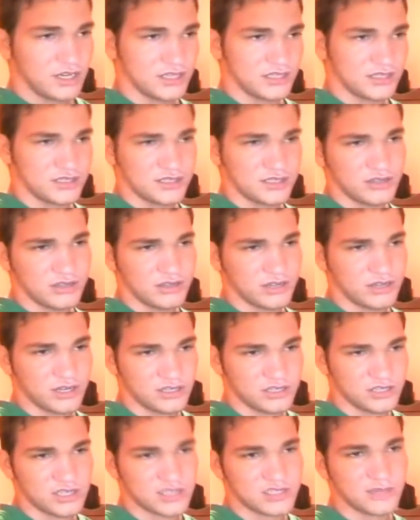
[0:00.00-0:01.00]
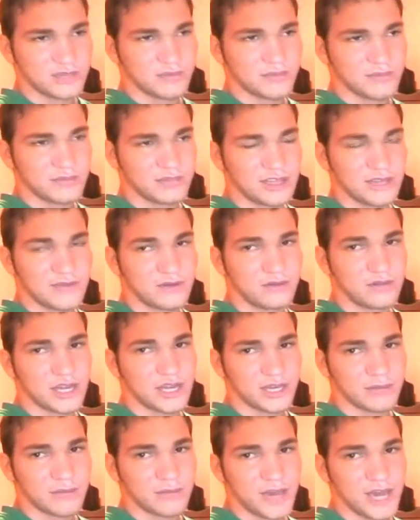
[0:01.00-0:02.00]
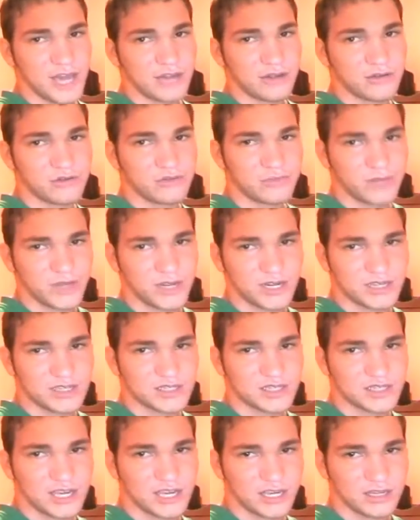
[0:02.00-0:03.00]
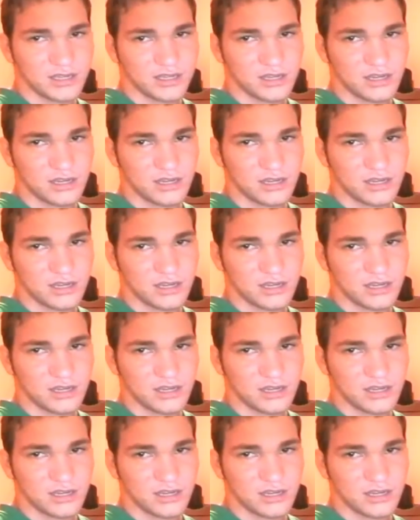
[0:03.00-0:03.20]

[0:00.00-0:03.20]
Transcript: you can adjust the level like manual, but it's like,